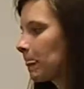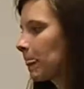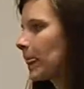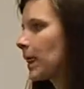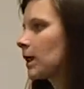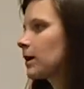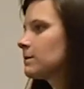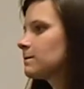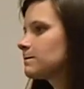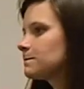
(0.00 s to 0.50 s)

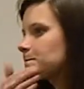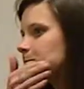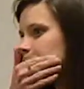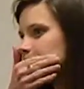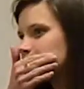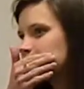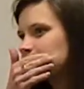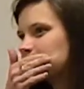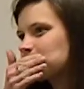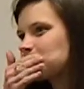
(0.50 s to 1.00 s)
a little
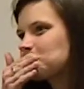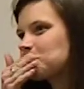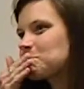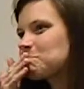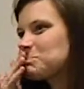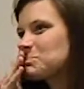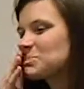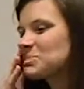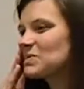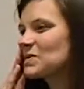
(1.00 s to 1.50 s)
bit,
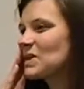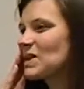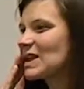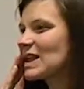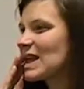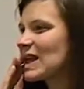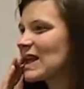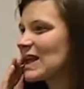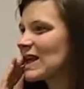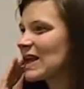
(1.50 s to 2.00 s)

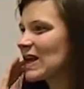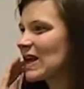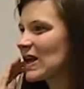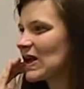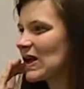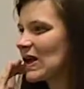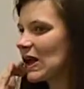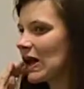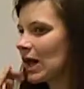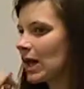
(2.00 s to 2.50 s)
I
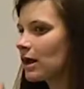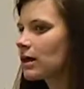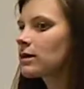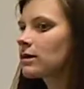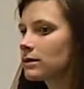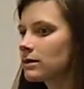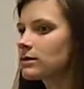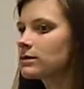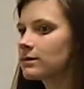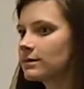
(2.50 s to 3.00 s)
think, more
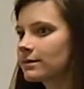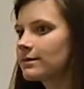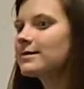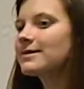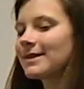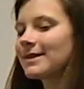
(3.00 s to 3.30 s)
fun.